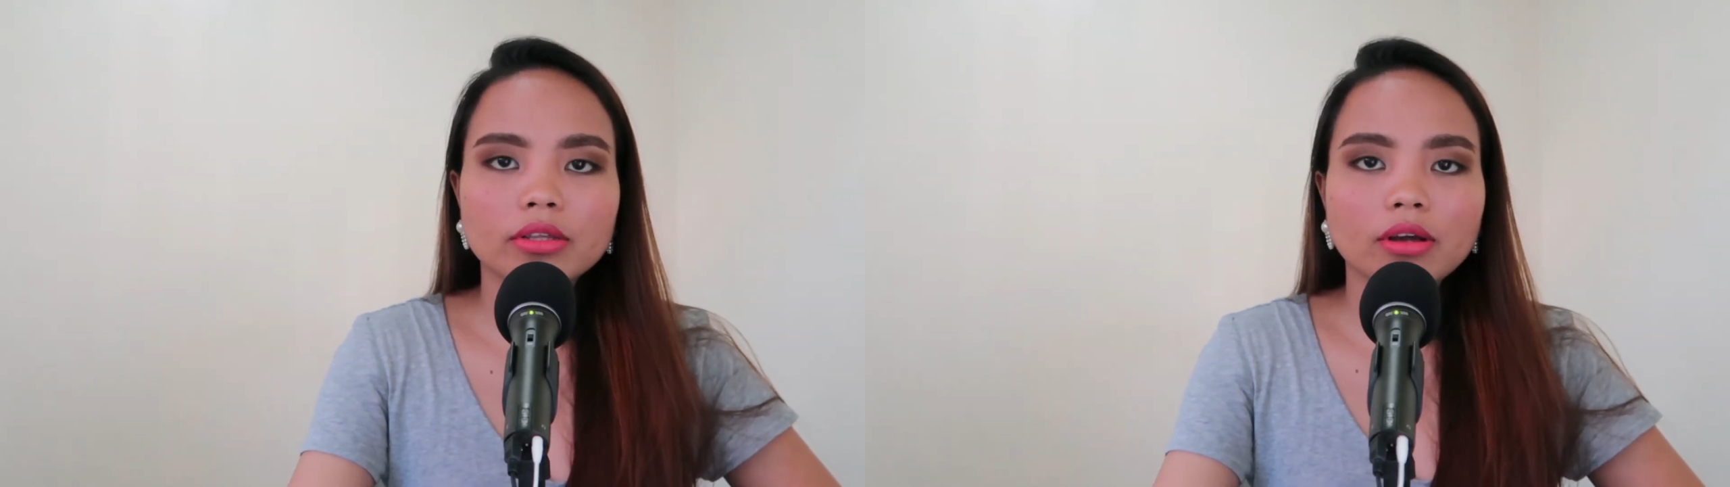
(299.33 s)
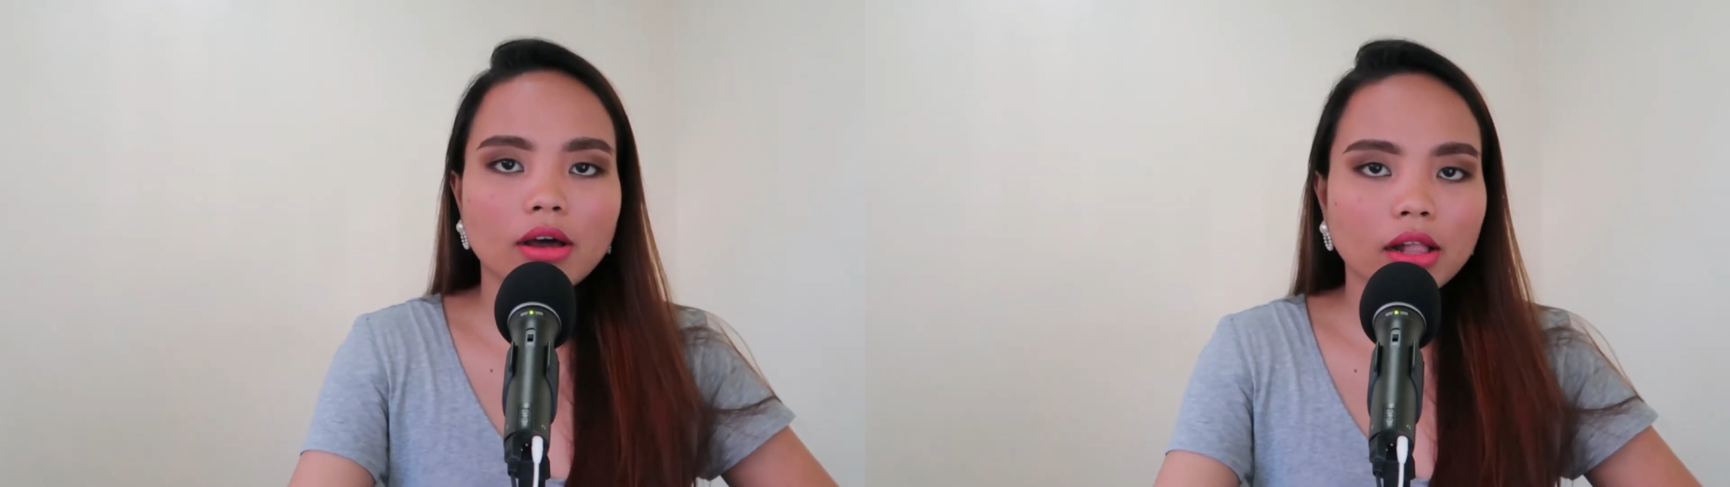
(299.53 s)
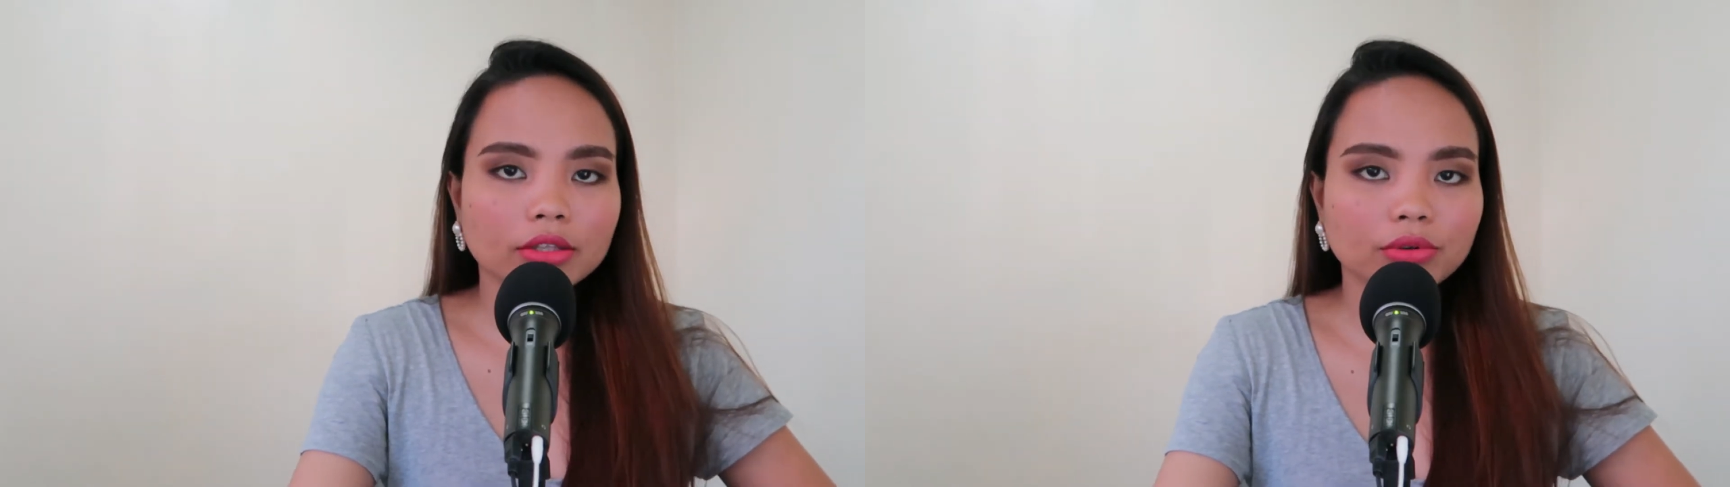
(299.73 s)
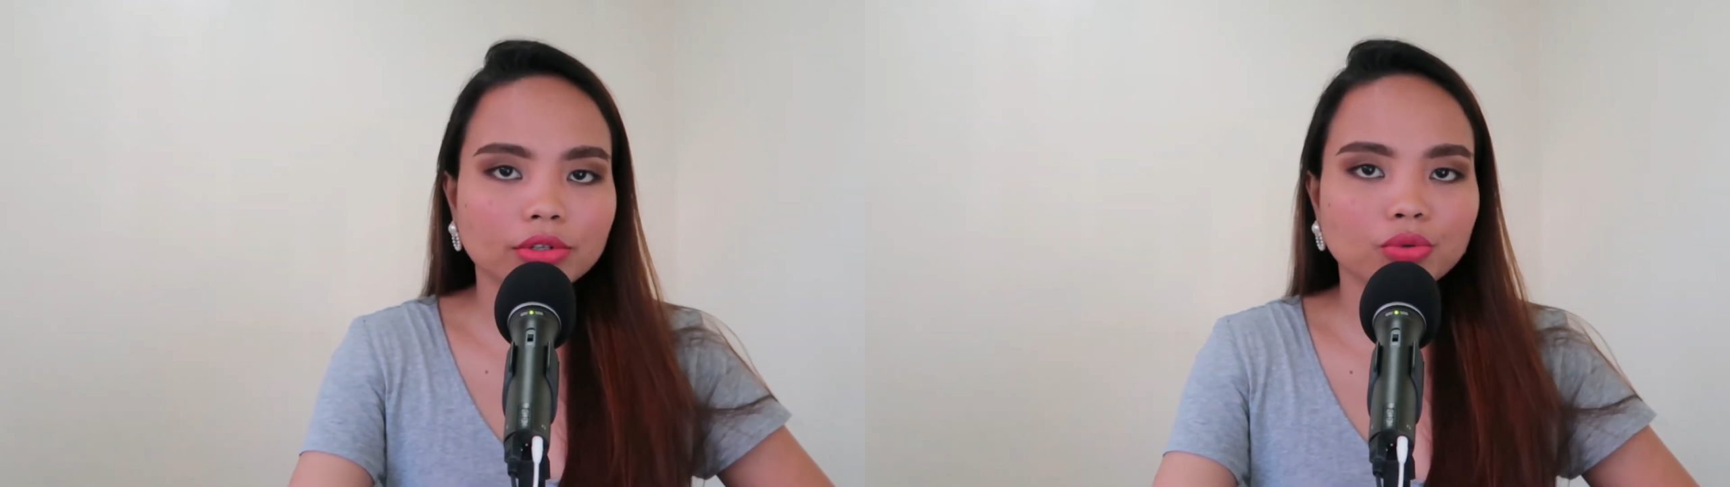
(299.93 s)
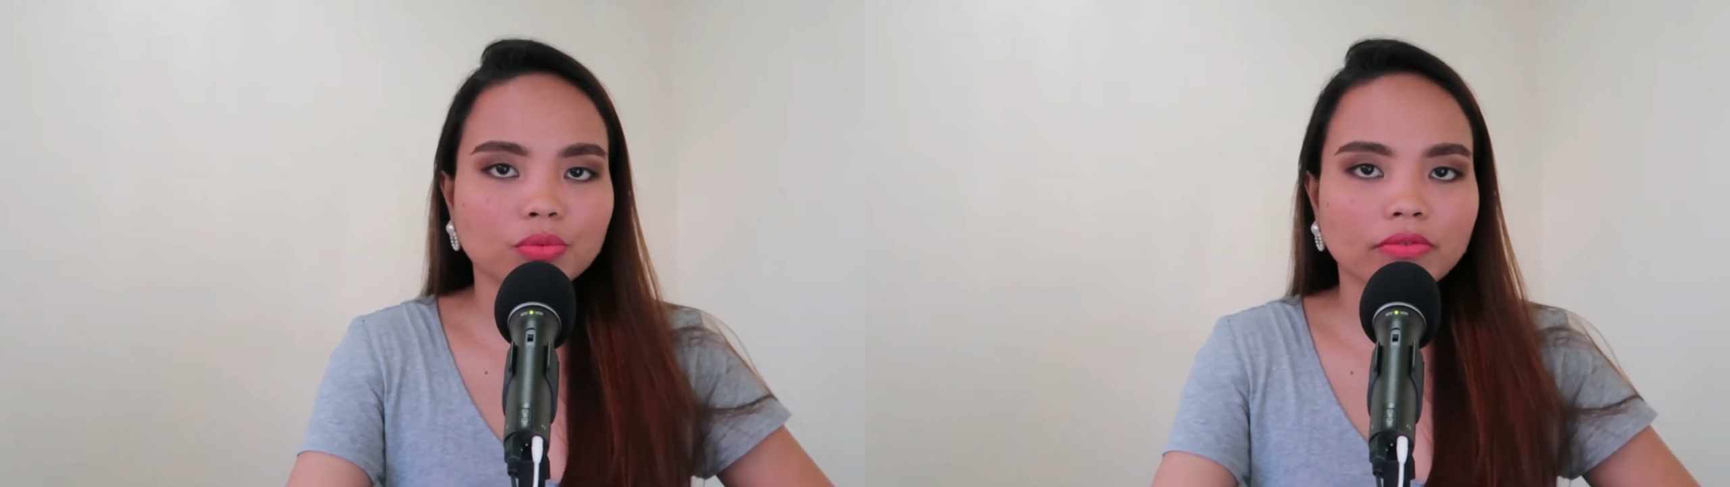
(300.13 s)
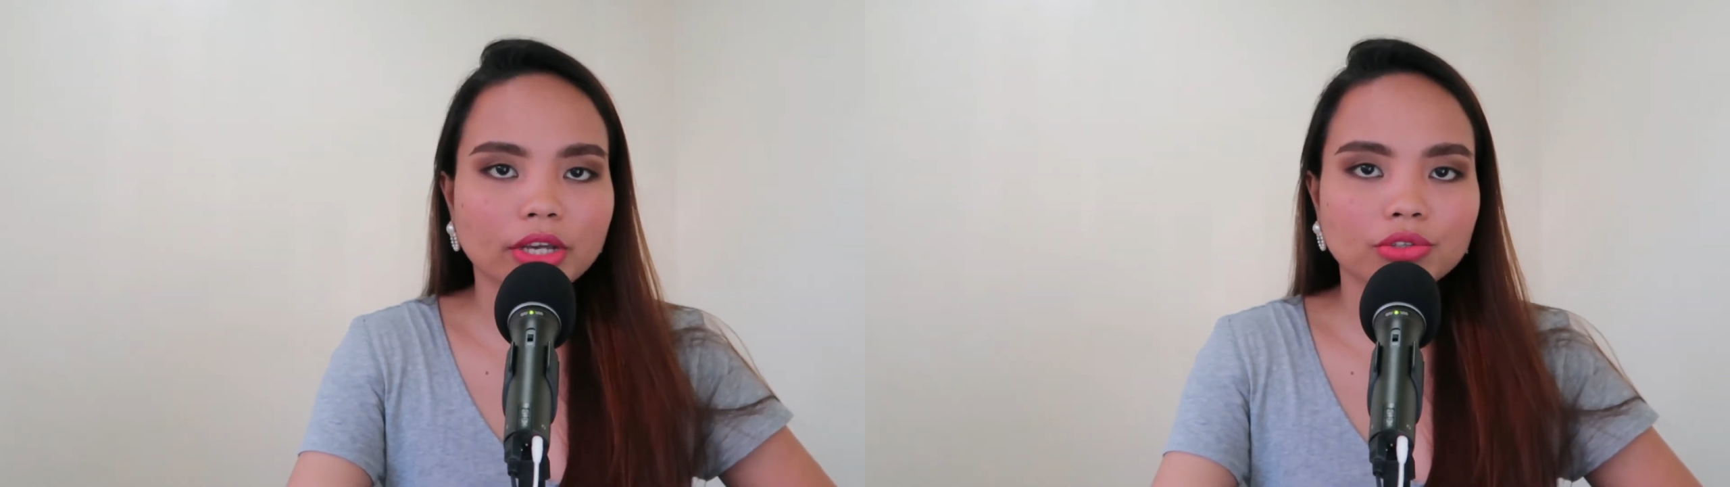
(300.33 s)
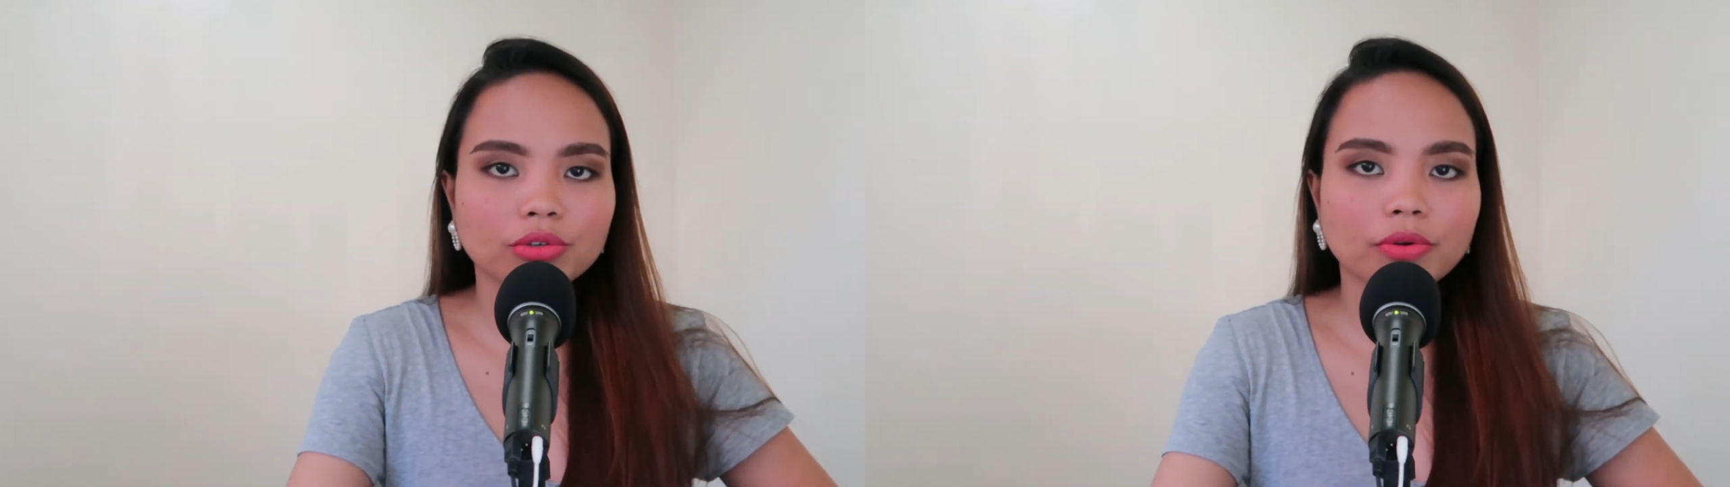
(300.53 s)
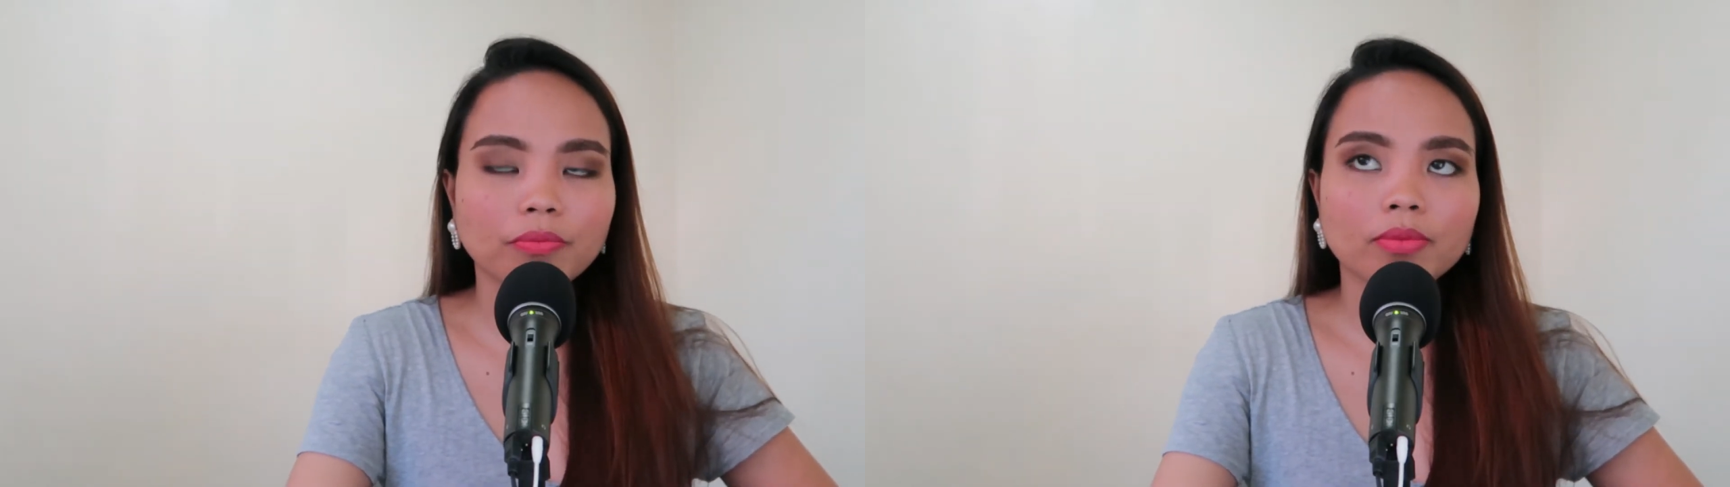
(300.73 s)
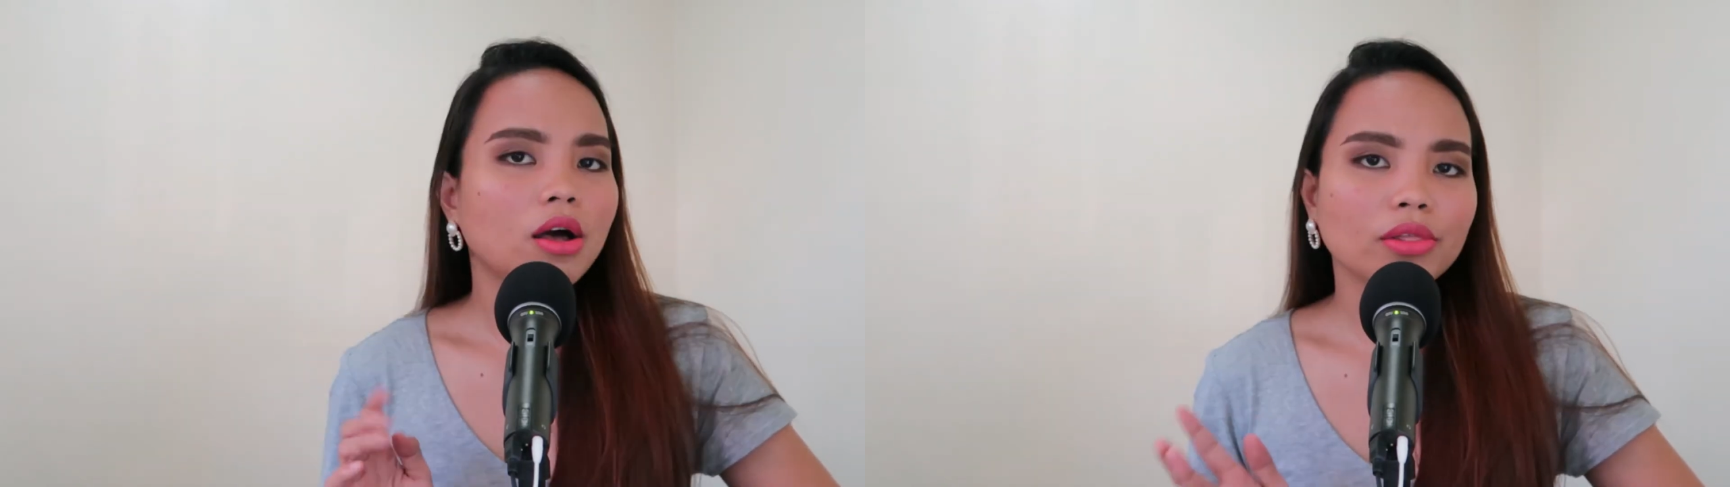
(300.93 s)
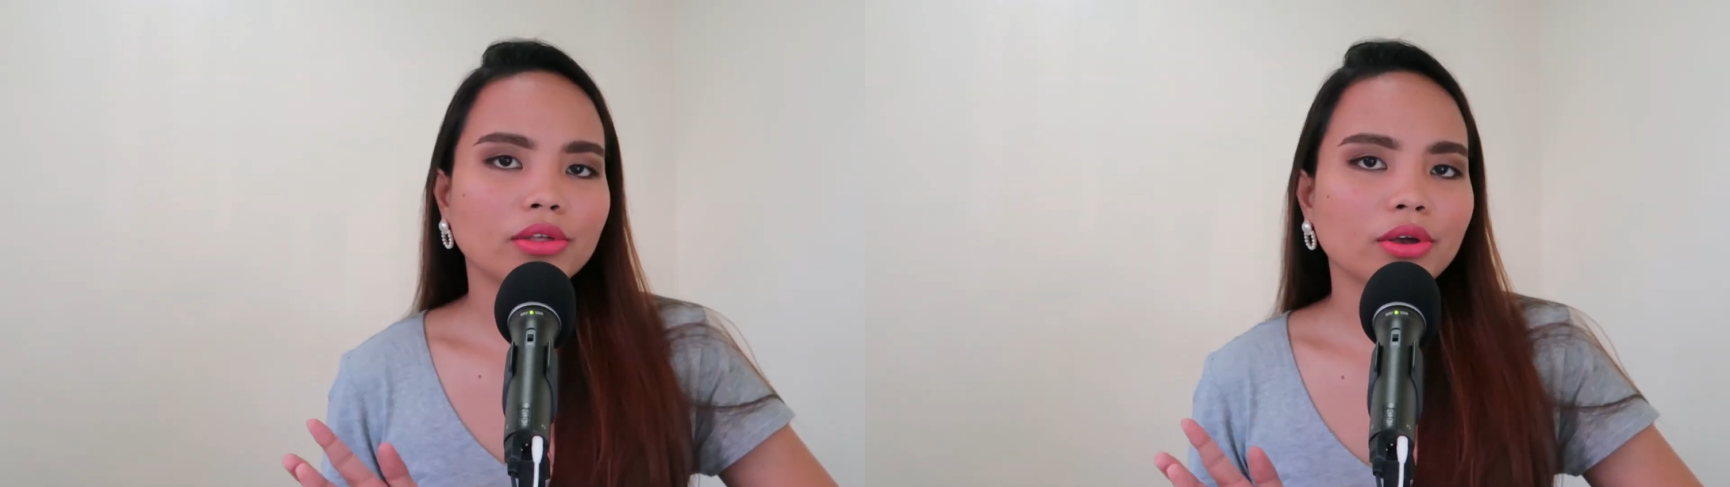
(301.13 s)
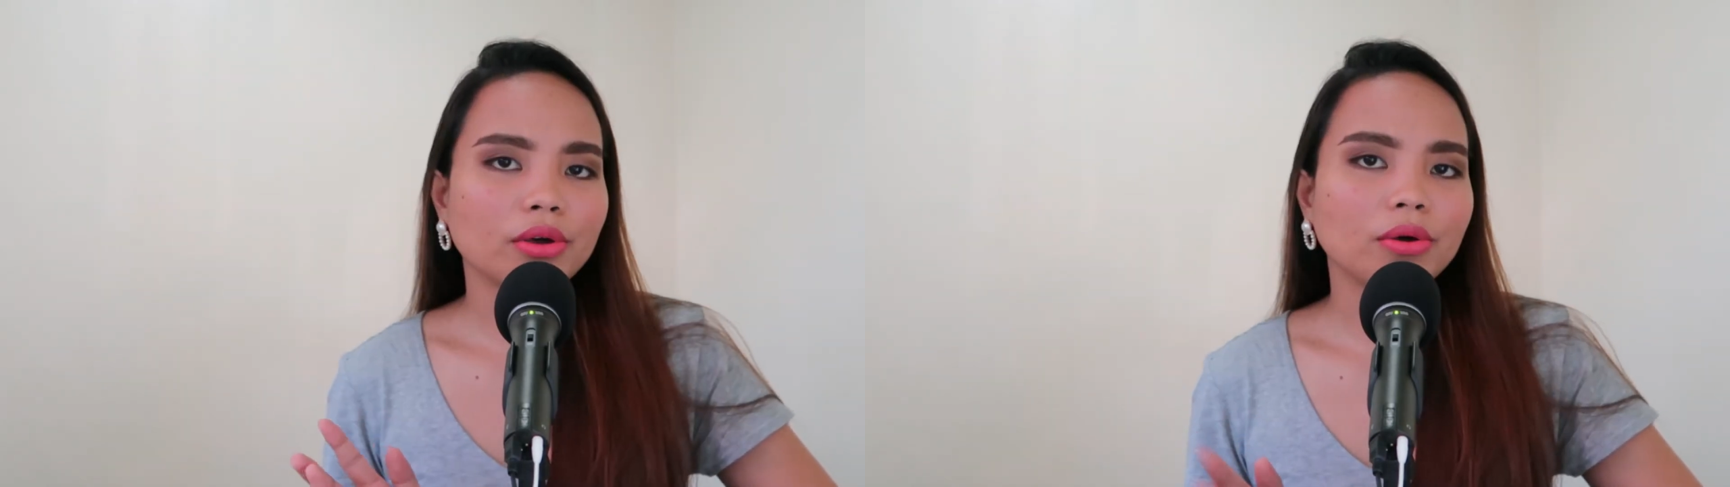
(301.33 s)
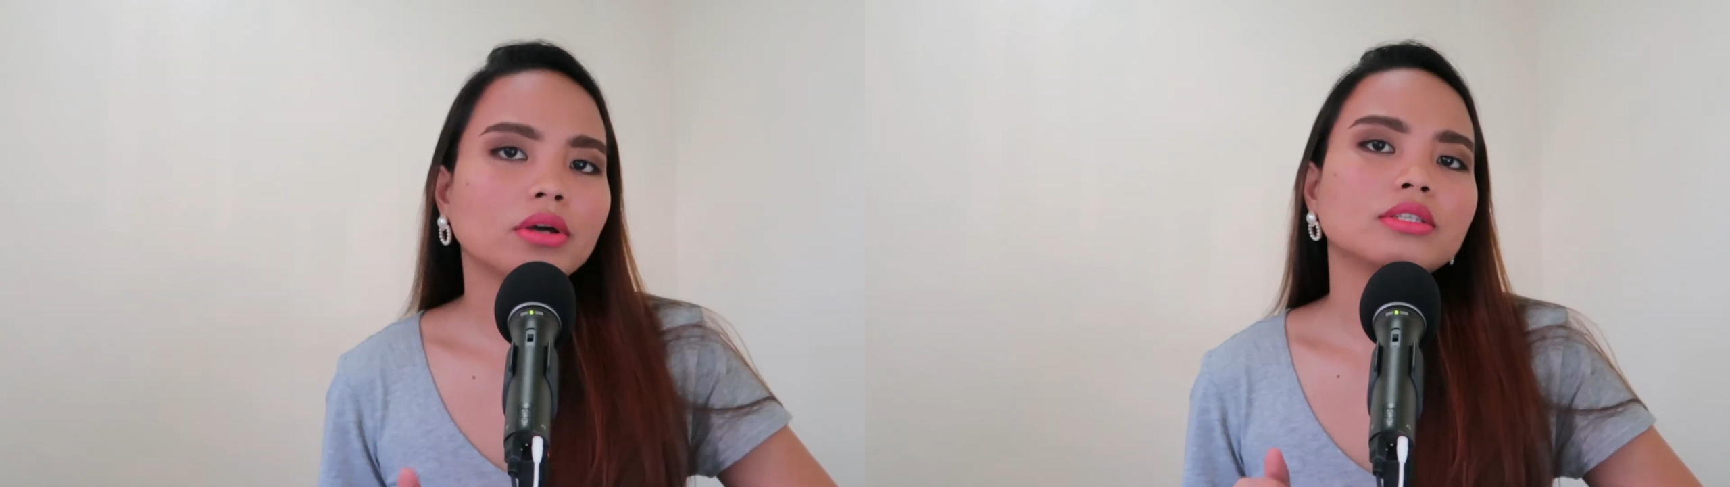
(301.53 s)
the call to a supervisor. Although